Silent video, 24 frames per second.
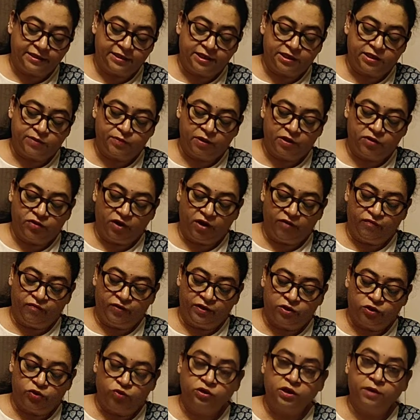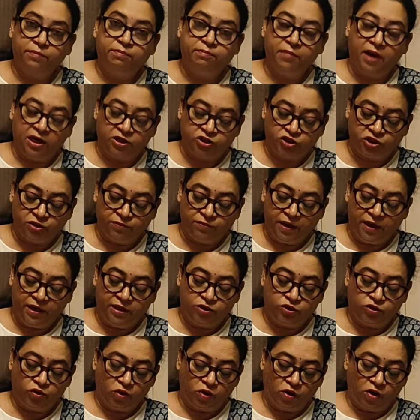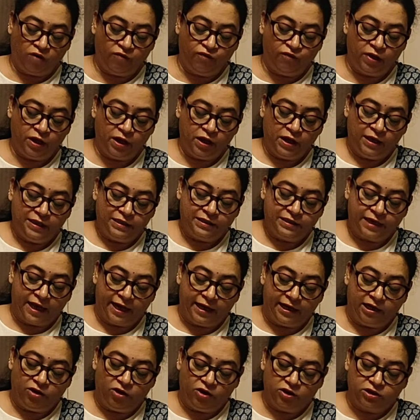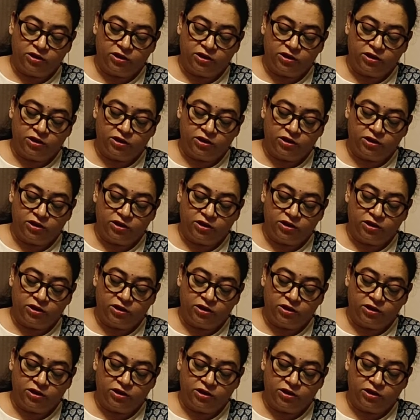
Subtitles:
Next assessment refers to the measurement of